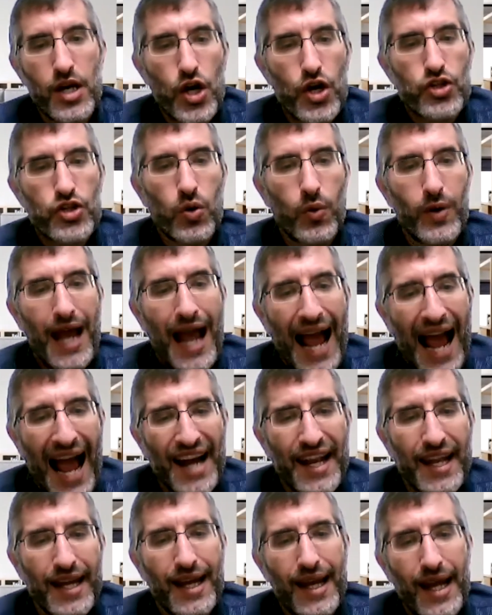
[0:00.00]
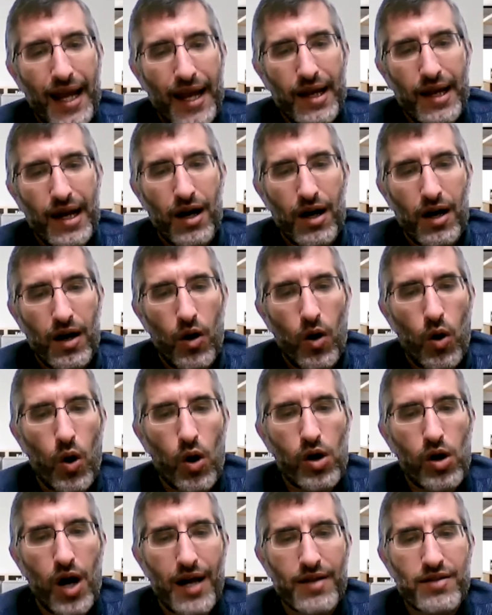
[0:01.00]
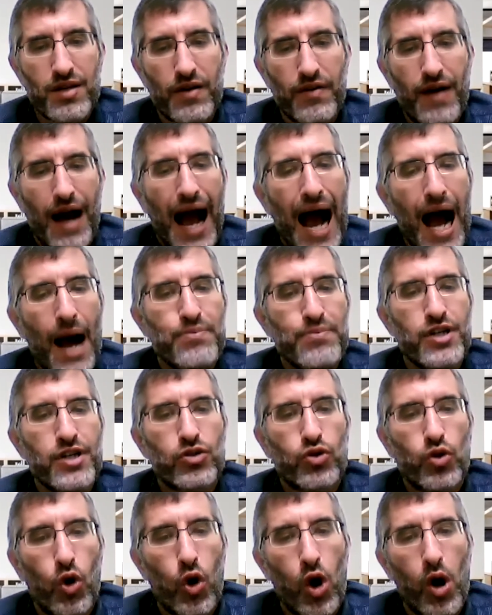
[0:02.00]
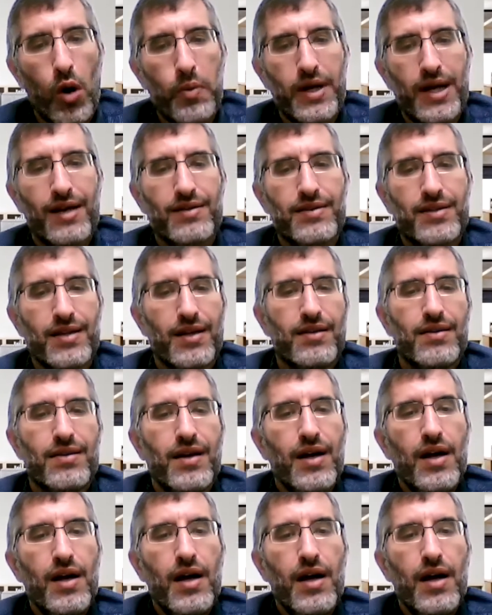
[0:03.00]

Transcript: So we're adding all kinds of object-oriented